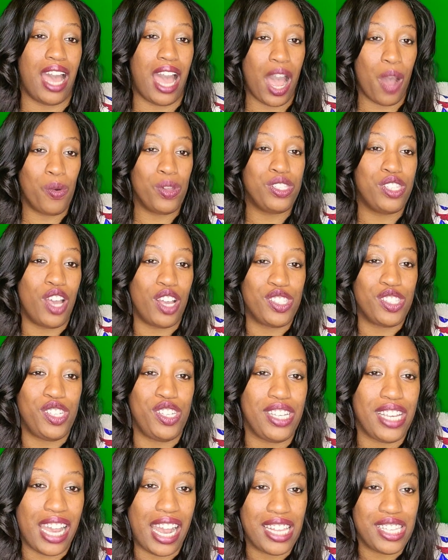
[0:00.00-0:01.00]
I will talk to
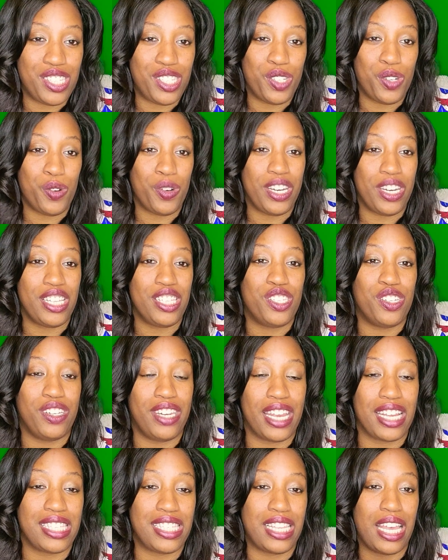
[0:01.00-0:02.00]
you guys soon. Until
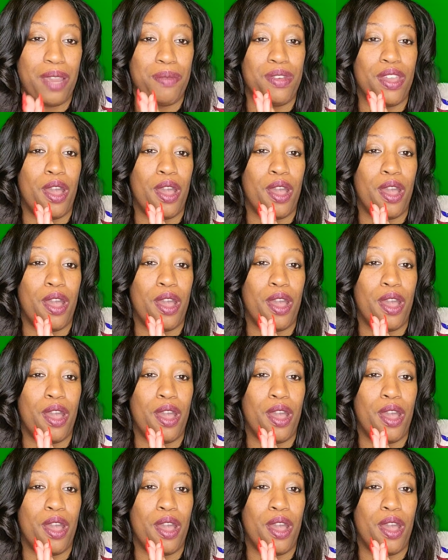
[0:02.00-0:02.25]
next time,